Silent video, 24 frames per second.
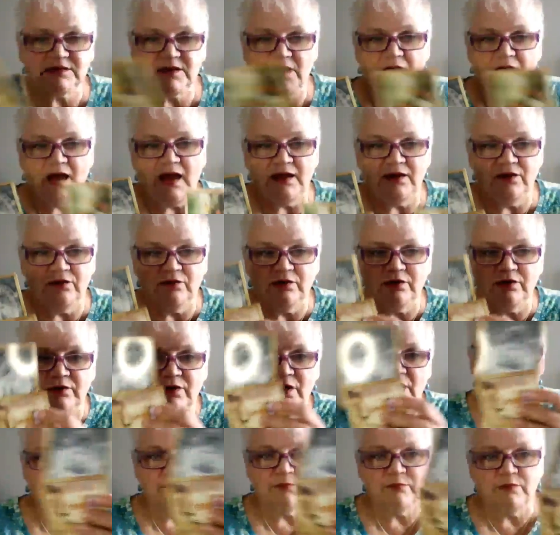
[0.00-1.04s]
sky
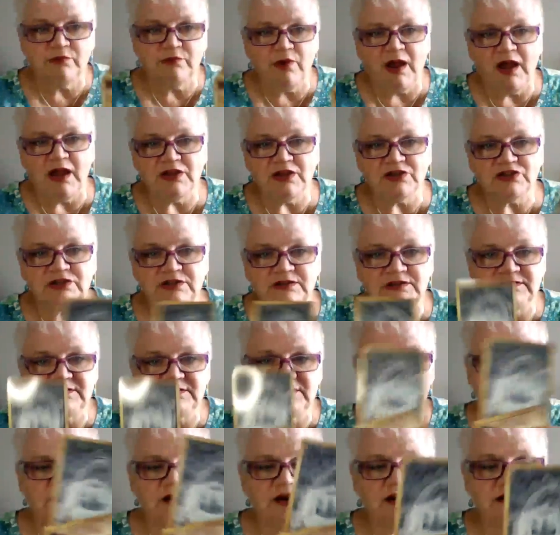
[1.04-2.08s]
or mirages
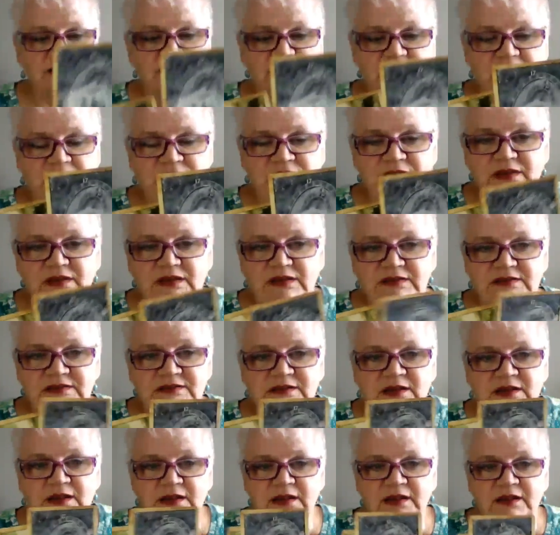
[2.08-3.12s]
that are nothing
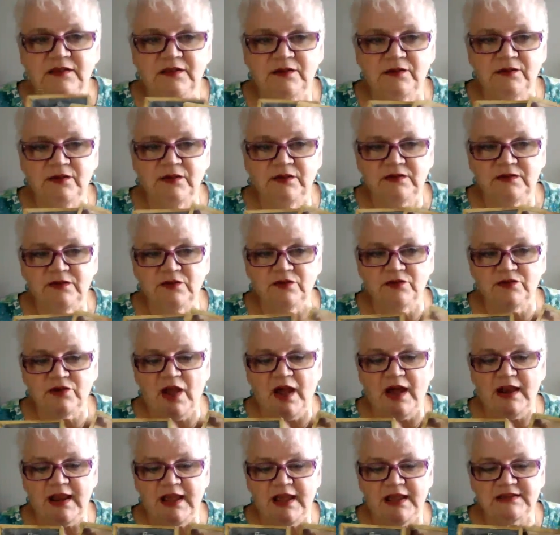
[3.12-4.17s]
is they're
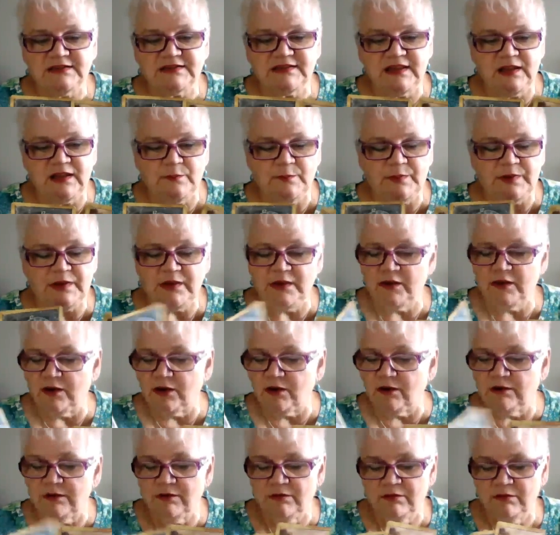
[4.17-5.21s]
not as they
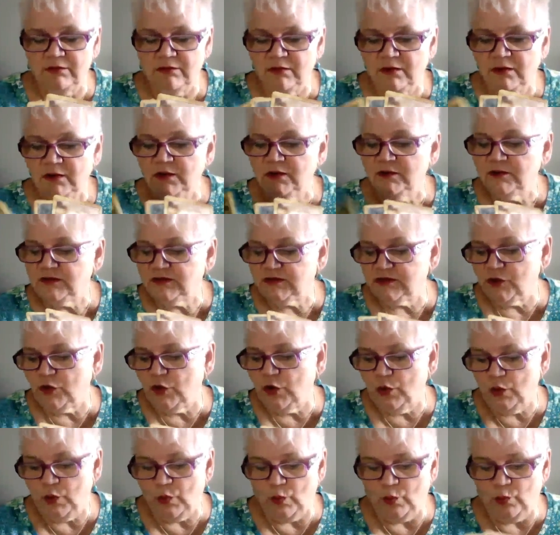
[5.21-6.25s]
appear
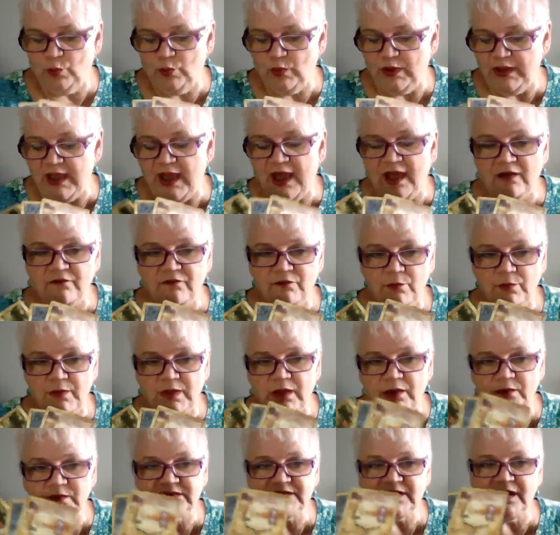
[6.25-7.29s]
so we have we
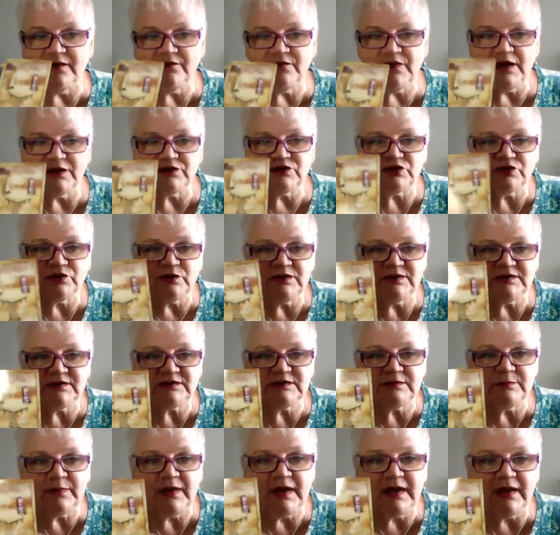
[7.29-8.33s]
always have that choice
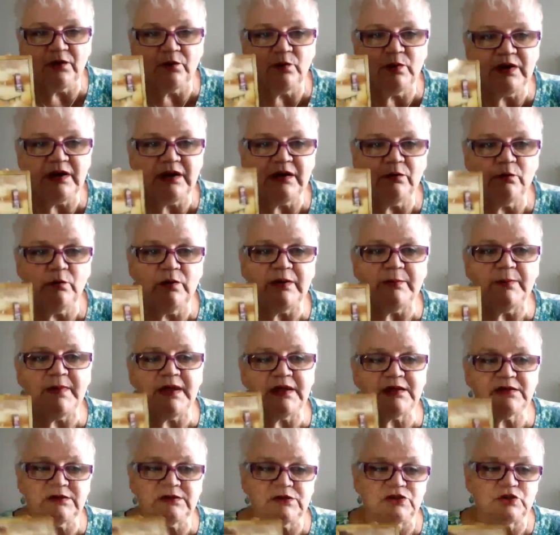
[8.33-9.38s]
to make we we
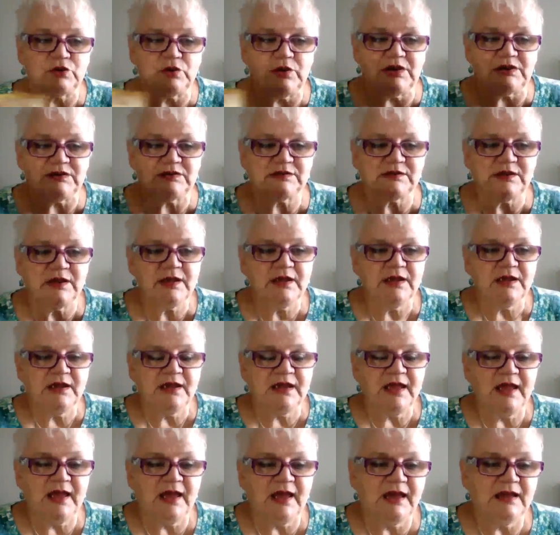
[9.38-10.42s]
make the choice
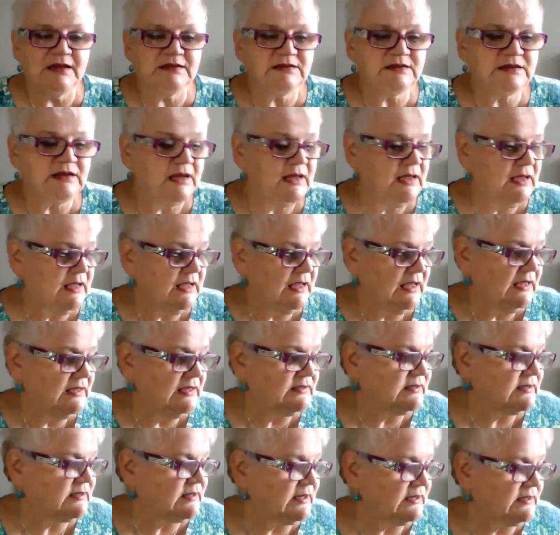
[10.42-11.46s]
and
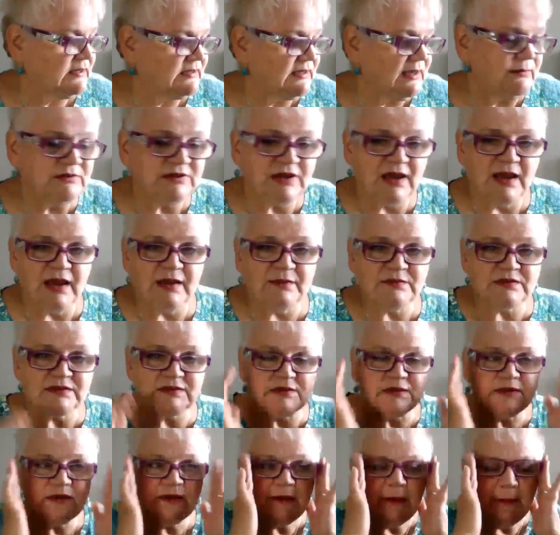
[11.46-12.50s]
it's
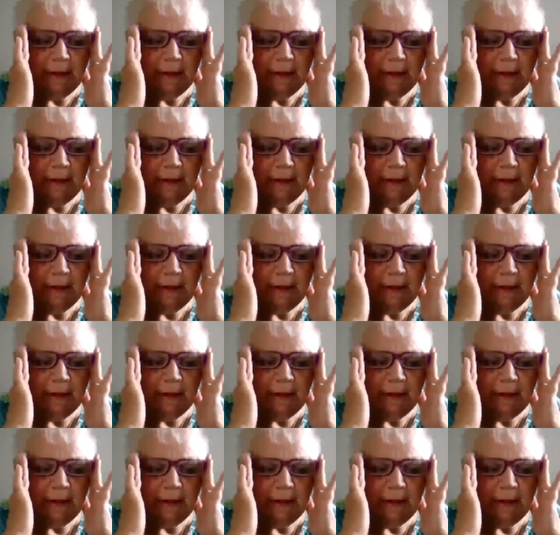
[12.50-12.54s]
sometimes